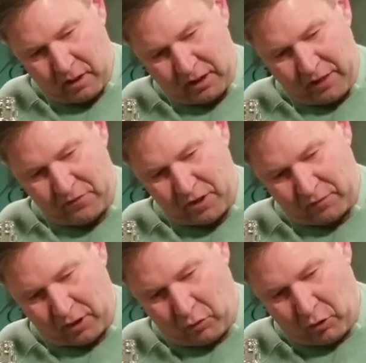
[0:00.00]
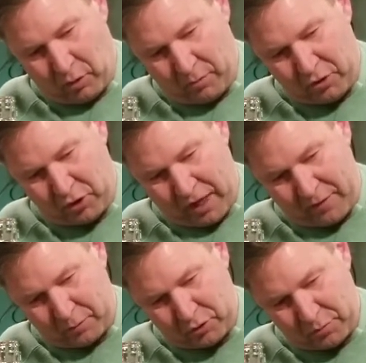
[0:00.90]
Leave yourself a little room because you're going to have
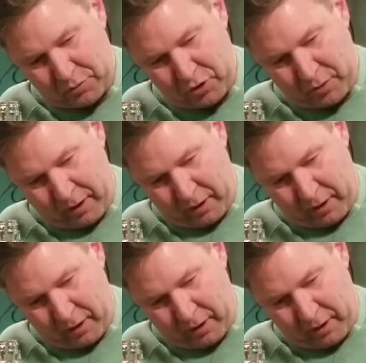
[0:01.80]
to put some ginger beer in